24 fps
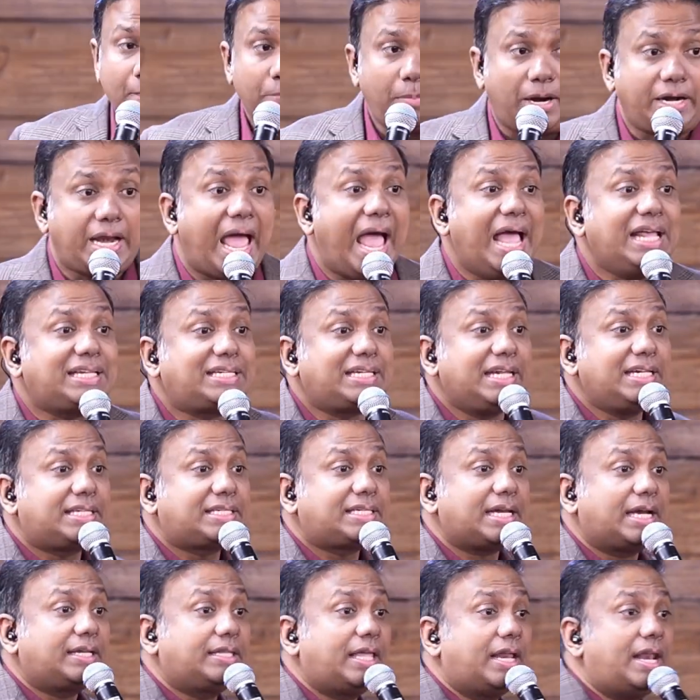But as he
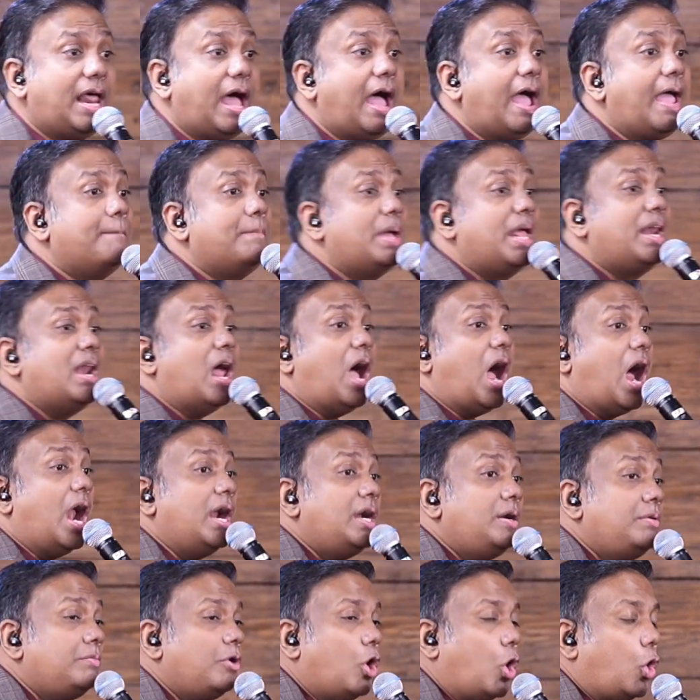said that, I am an
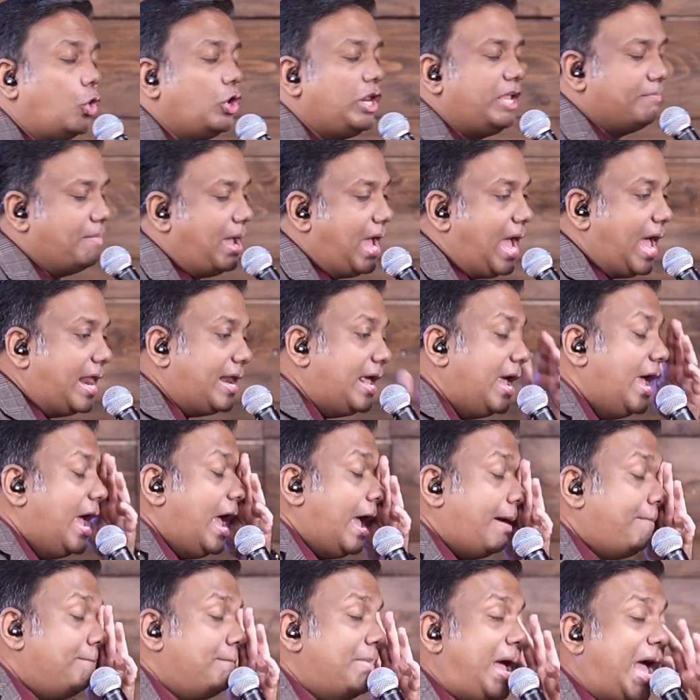unholy man,
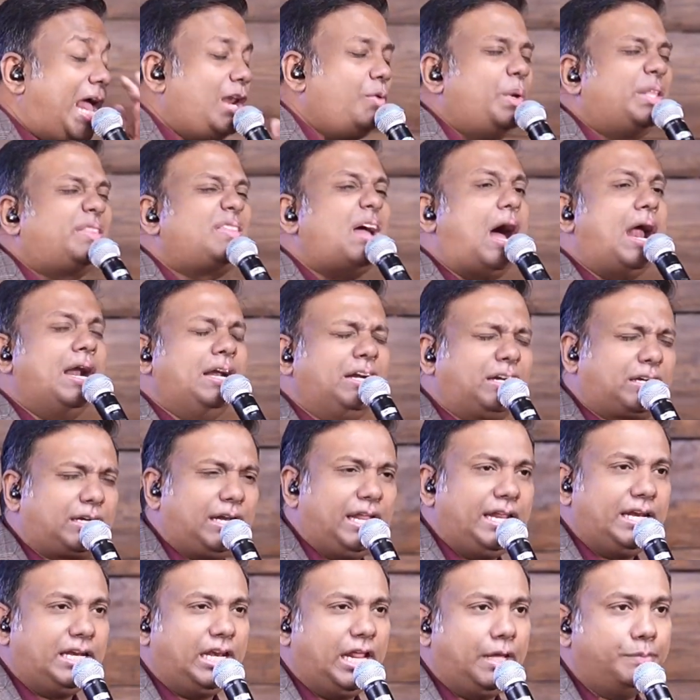a man with
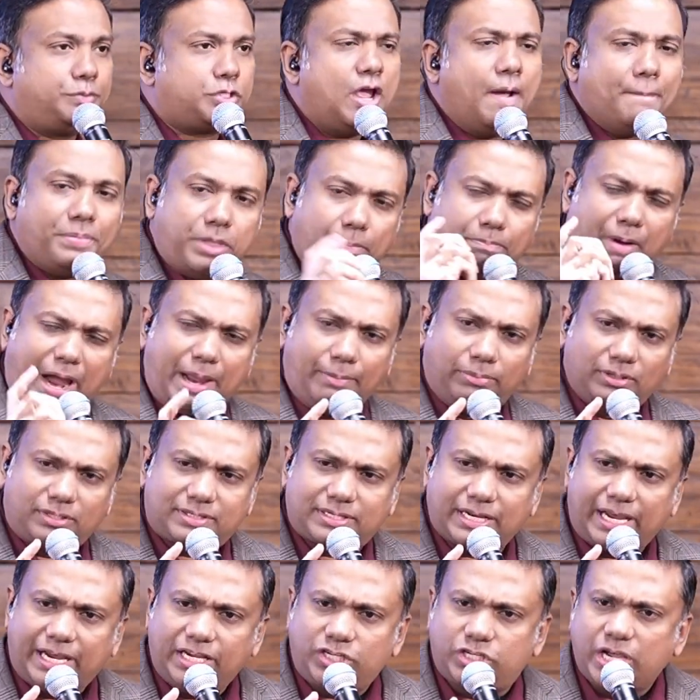unclean lips, the Bible
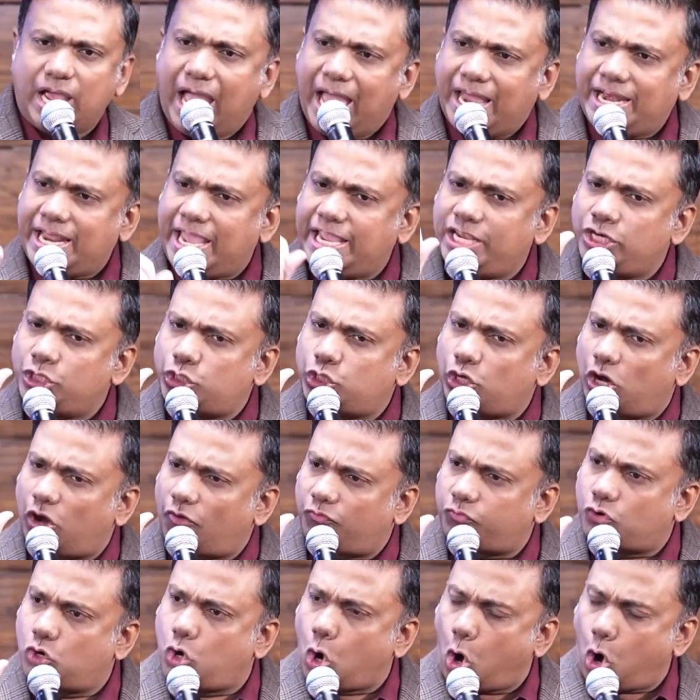says, an angel
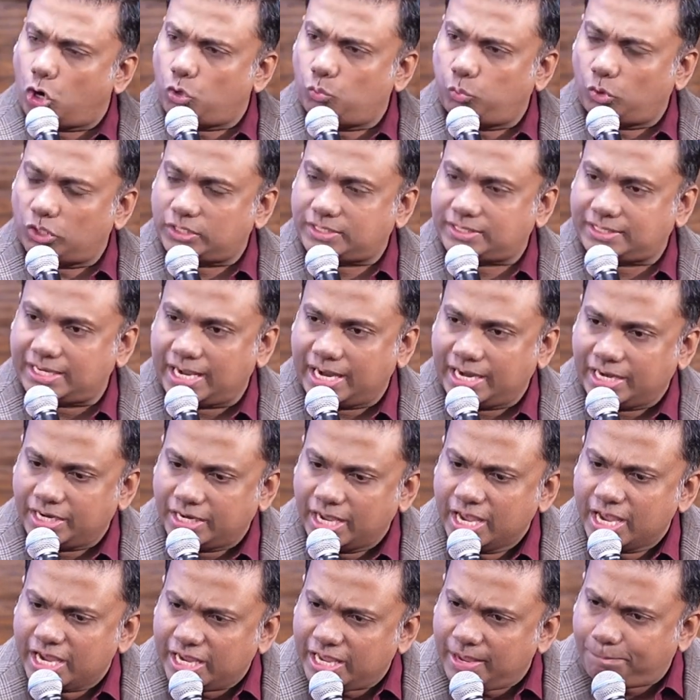of God was
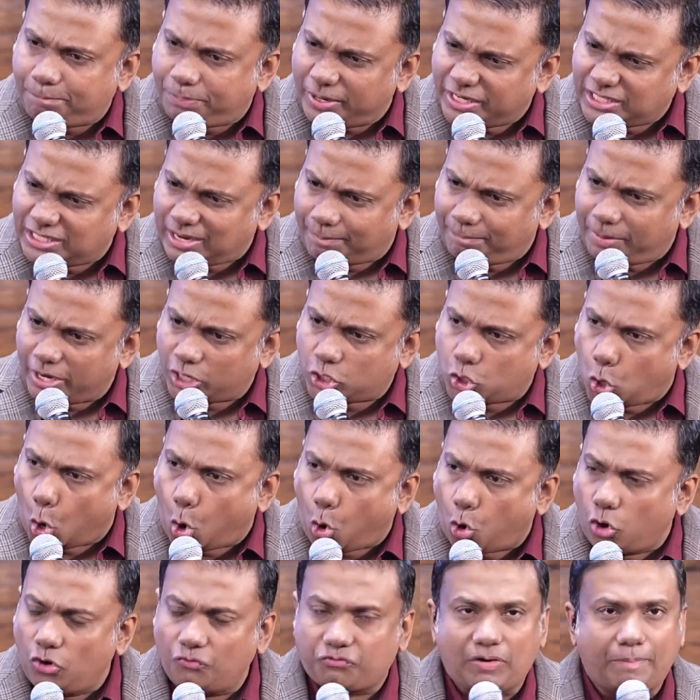sent. He picked up a
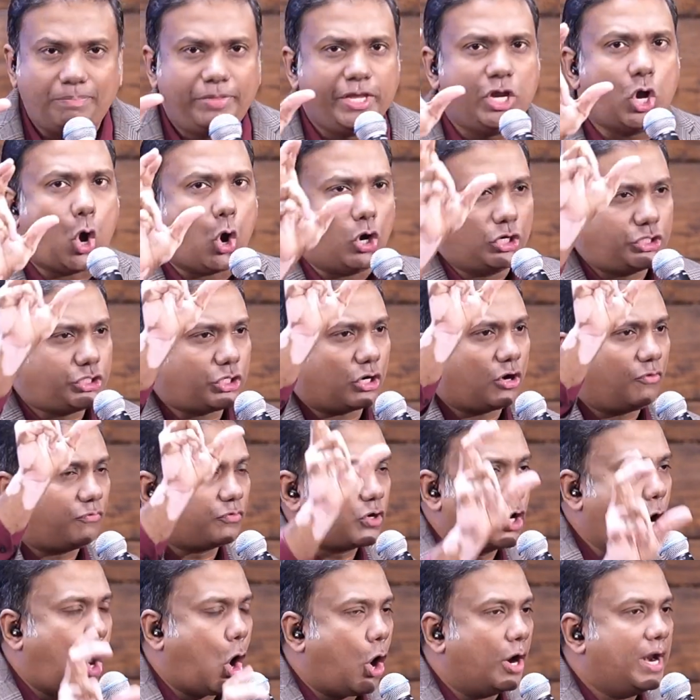coal from the altar
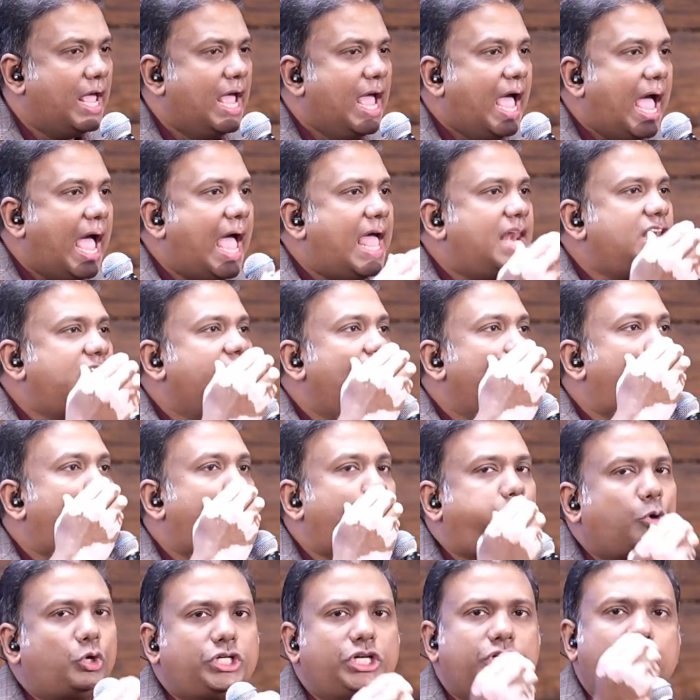of God and he
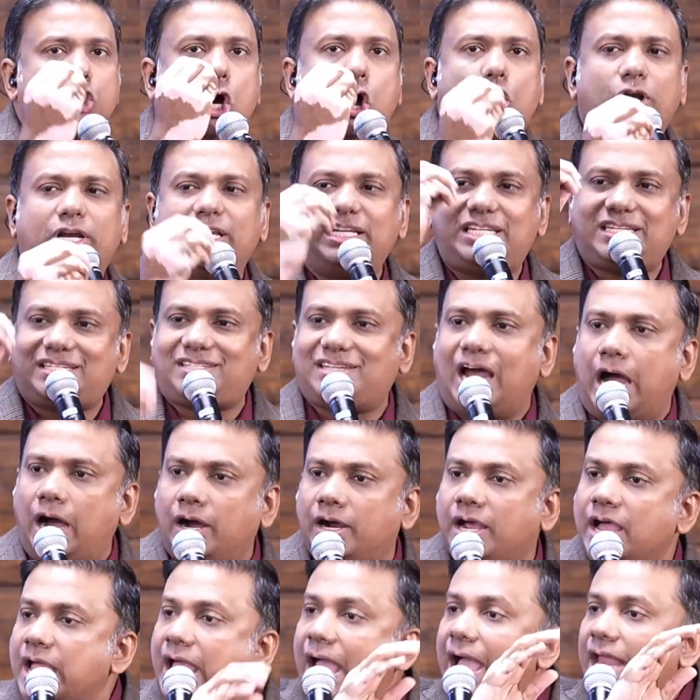put it on his
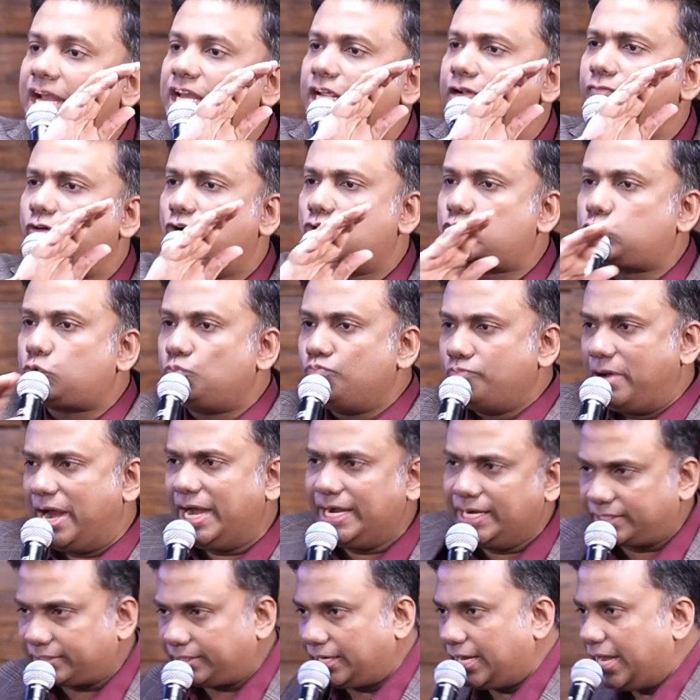tongue and he was
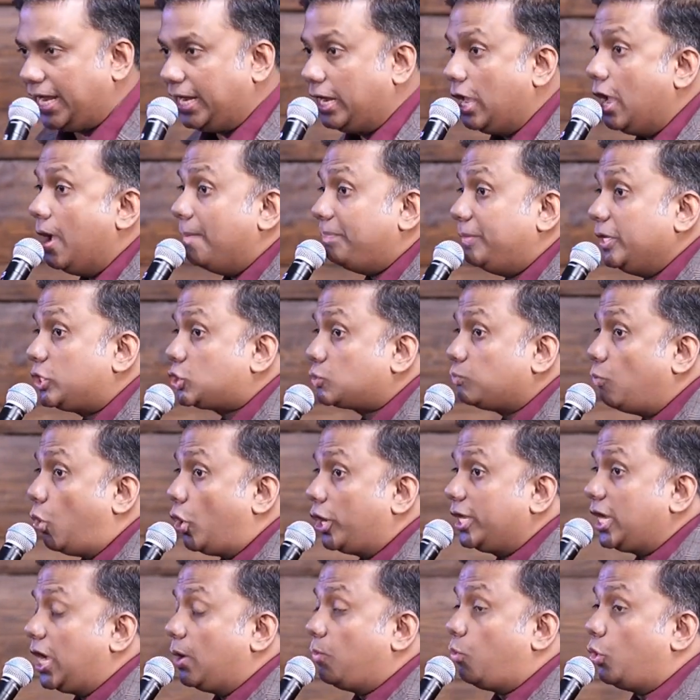made clean. This
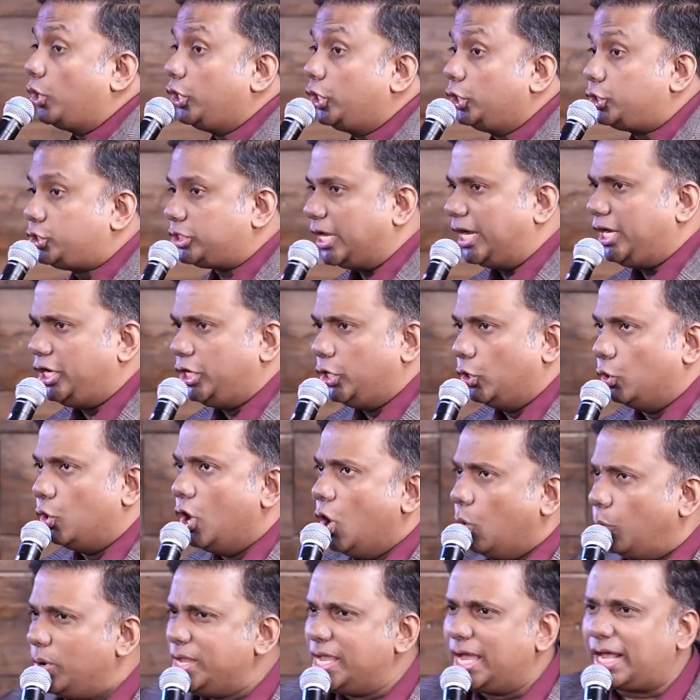morning I want to tell you,
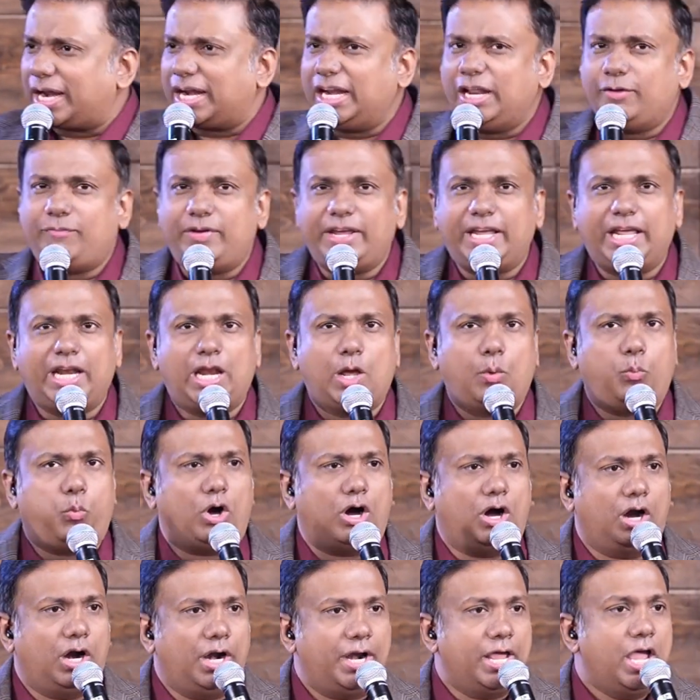we are living in a
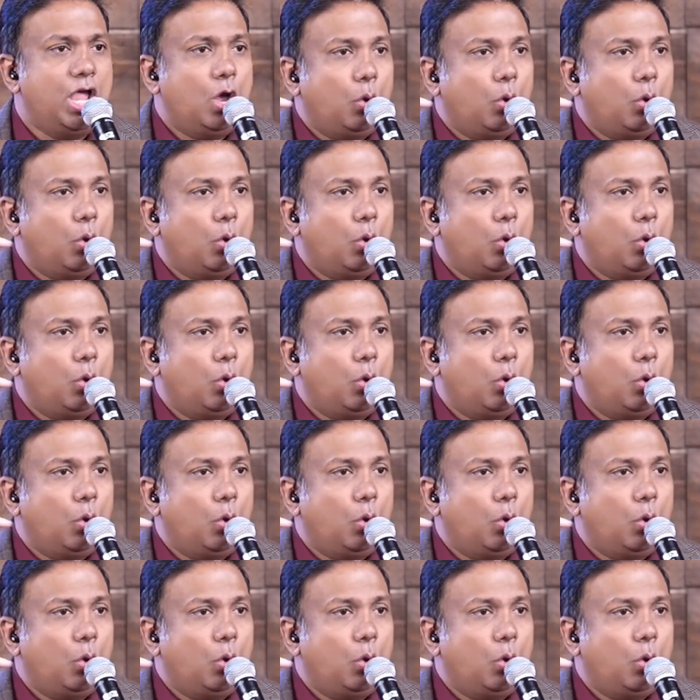world